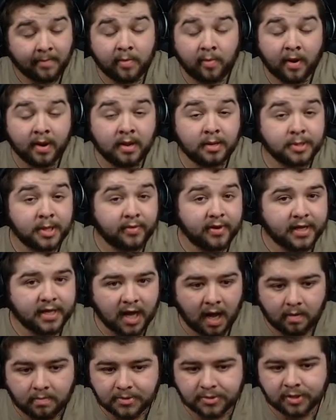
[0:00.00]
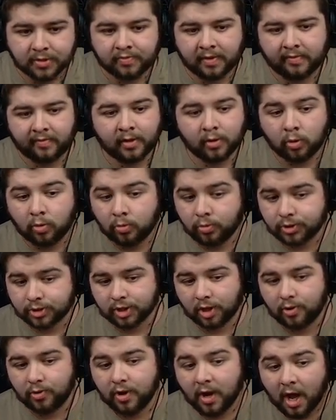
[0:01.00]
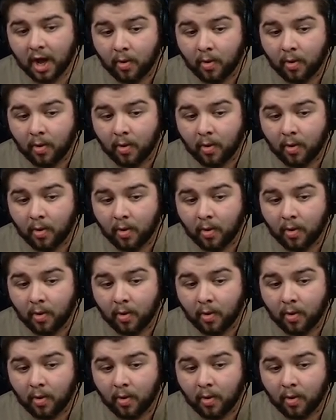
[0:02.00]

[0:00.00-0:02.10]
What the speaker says: we won it very comfortably. We also